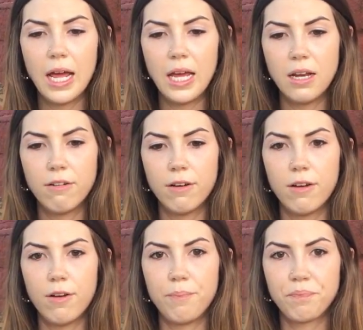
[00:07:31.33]
And
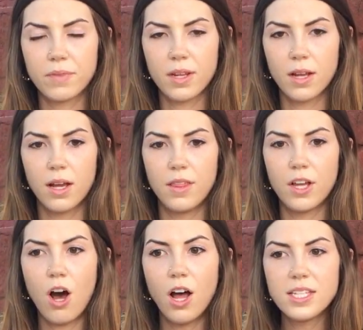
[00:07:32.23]

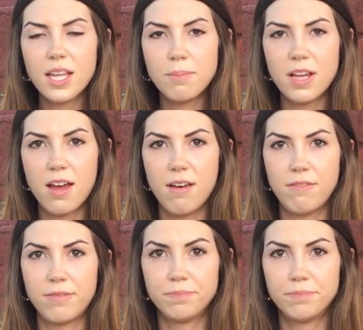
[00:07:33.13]
the concept of